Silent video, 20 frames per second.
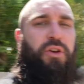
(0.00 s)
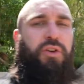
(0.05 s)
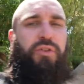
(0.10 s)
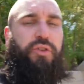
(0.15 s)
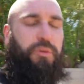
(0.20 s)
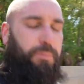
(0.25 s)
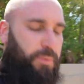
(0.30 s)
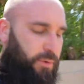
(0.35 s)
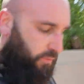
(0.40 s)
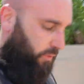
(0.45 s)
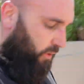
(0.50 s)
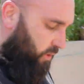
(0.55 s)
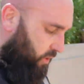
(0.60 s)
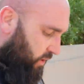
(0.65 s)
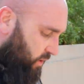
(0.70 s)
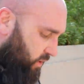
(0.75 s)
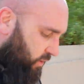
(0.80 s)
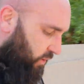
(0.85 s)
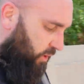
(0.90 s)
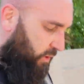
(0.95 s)
super
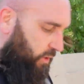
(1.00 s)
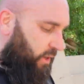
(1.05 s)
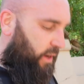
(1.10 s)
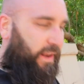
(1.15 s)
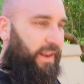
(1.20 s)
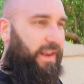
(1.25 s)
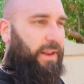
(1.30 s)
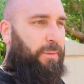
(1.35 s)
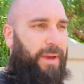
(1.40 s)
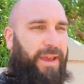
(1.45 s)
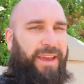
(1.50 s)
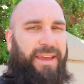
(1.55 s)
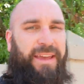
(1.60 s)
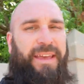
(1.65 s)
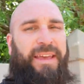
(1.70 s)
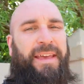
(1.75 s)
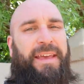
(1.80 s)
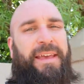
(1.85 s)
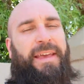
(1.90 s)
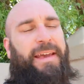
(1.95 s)
strong, not going anywhere.
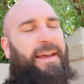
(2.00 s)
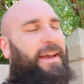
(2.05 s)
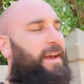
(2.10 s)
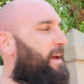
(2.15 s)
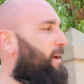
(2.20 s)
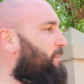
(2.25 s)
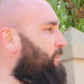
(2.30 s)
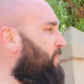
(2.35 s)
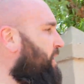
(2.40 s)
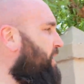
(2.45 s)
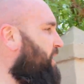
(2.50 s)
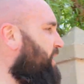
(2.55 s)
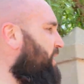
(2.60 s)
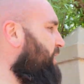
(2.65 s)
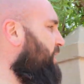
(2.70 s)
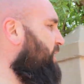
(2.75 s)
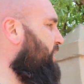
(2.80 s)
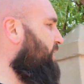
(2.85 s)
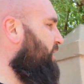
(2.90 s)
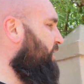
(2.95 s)

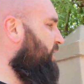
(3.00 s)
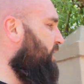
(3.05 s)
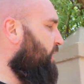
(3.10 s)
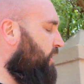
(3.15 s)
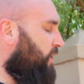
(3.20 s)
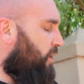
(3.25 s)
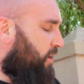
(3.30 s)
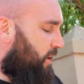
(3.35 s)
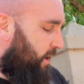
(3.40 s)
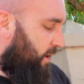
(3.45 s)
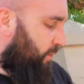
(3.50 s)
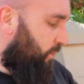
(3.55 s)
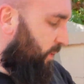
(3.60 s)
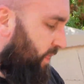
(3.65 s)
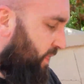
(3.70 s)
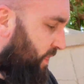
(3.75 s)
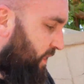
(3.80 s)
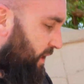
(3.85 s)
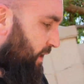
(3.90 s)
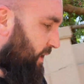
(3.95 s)
Yeah, and
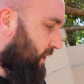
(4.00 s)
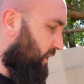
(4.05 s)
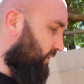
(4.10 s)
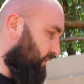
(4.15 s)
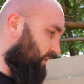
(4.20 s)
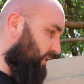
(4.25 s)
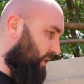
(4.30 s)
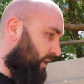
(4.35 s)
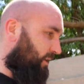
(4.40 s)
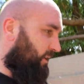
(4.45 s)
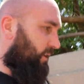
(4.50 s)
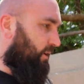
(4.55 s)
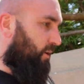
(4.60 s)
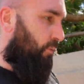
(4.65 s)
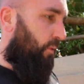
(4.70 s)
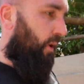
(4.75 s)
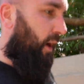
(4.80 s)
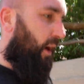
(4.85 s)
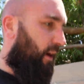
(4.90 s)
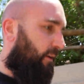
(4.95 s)
one thing else that did
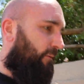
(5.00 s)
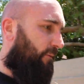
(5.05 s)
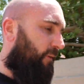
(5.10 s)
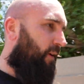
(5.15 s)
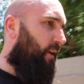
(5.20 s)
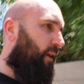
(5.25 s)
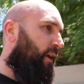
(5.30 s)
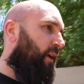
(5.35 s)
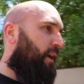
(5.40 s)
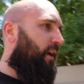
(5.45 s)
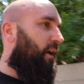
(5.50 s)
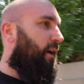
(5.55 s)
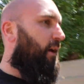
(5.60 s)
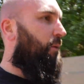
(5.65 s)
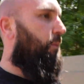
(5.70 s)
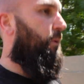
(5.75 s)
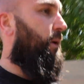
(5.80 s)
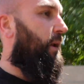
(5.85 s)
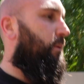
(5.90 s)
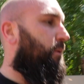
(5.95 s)
arrive
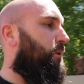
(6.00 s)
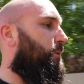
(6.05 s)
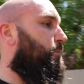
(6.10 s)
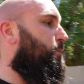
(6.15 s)
while I was